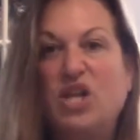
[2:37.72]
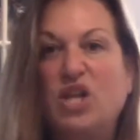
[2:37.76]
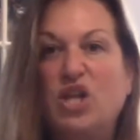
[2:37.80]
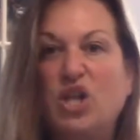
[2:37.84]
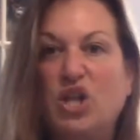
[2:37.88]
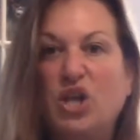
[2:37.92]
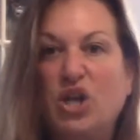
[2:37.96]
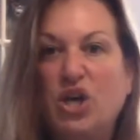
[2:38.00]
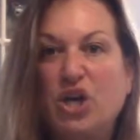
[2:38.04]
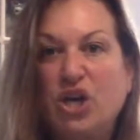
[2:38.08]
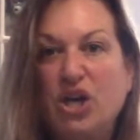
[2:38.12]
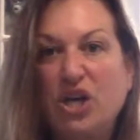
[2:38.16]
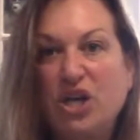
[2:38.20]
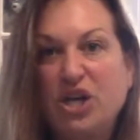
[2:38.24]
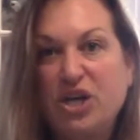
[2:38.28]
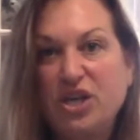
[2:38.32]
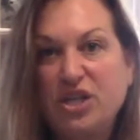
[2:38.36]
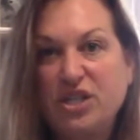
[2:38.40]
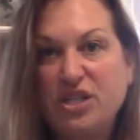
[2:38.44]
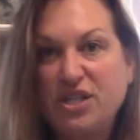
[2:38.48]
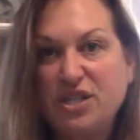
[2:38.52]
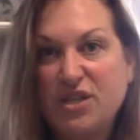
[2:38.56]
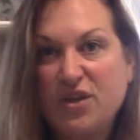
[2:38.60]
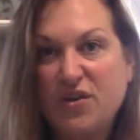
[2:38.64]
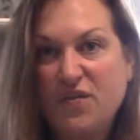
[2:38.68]
Looking
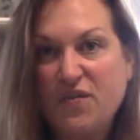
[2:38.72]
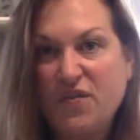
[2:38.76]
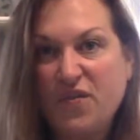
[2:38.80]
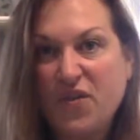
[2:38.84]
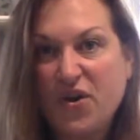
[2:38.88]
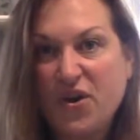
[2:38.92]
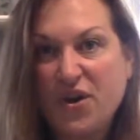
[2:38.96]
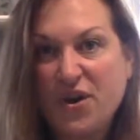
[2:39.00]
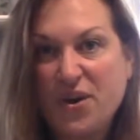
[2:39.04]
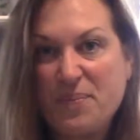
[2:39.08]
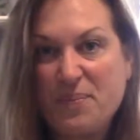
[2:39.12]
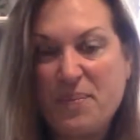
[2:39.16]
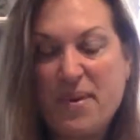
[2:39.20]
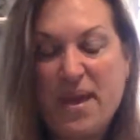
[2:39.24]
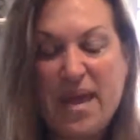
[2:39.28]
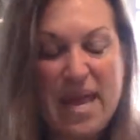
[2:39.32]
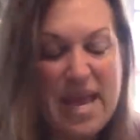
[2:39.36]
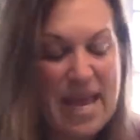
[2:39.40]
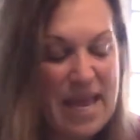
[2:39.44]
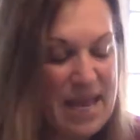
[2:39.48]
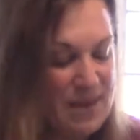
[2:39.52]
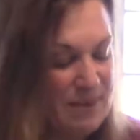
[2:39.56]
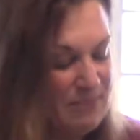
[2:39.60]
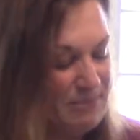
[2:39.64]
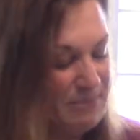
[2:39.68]
good so far to
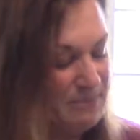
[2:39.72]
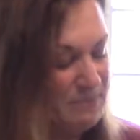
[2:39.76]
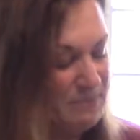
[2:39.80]
me.